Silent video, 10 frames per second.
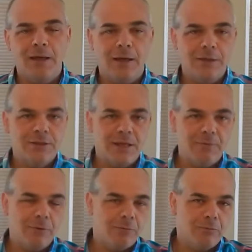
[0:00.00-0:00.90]
Now you say,
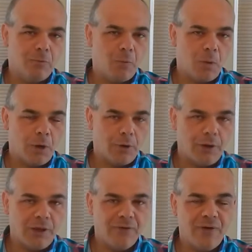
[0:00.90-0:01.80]
well, where
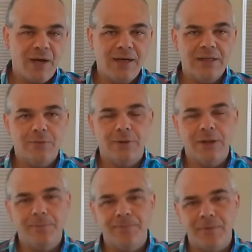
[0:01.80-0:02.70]
can you find these?
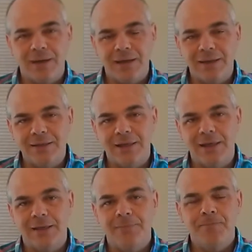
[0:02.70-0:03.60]
Well, I'll
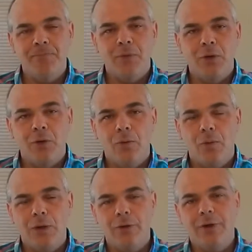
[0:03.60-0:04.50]
tell you.
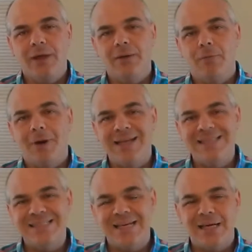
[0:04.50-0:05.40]
When you look at a
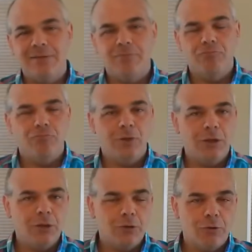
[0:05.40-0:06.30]
wine set
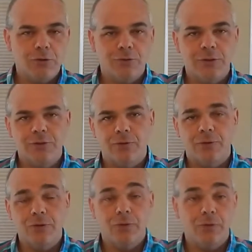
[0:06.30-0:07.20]
in the grocery
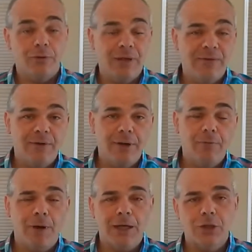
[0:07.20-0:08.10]
stores or even in
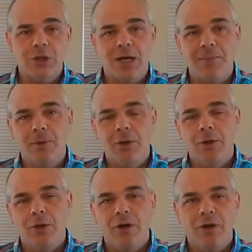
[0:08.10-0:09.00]
a wine shop,
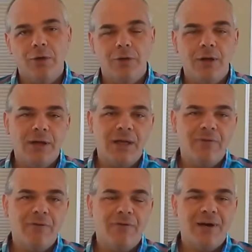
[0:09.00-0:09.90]
you're lucky
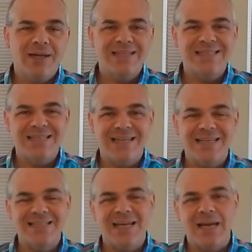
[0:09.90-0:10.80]
if you find
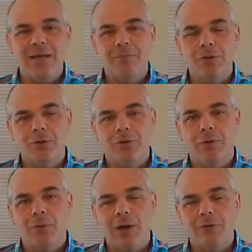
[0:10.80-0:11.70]
6 to 8
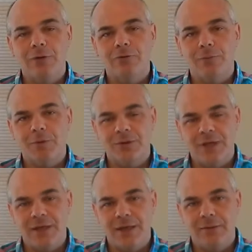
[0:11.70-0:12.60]
Missouri wineries
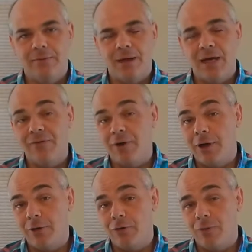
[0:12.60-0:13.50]
represented out of
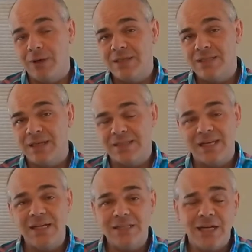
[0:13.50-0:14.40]
126.
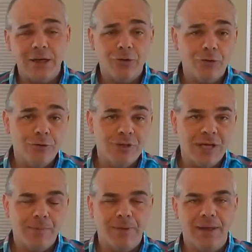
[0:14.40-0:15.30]
That is not a true
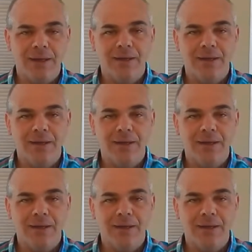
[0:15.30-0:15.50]
sample.